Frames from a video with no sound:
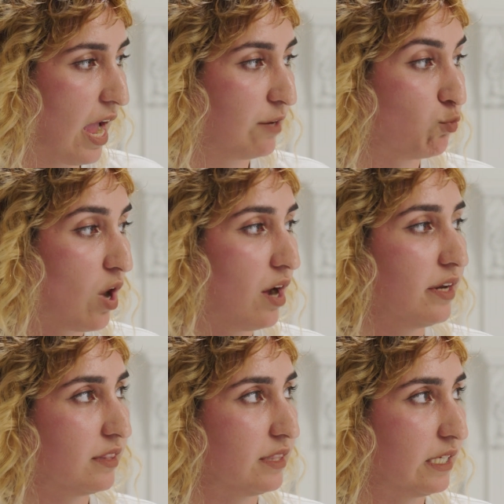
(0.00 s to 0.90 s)
i
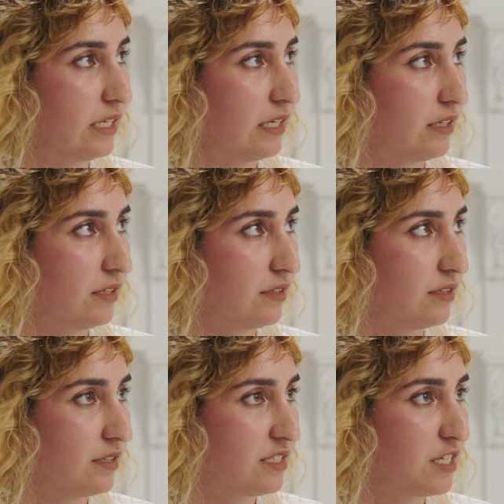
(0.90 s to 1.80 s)
want the
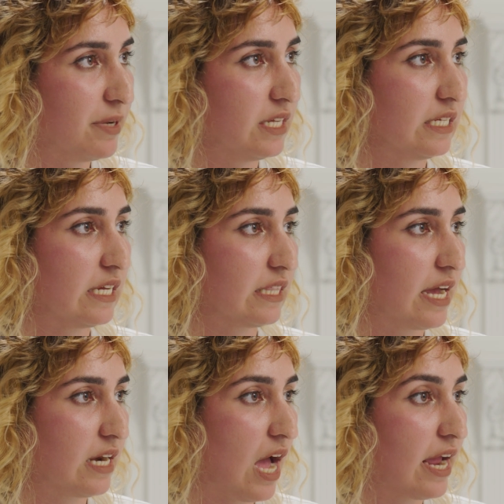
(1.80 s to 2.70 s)
stability
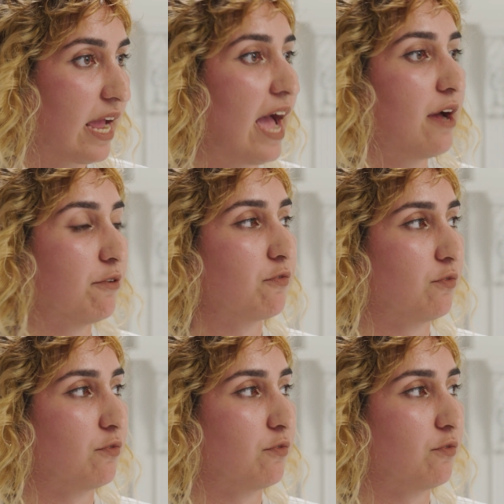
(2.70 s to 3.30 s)
that i have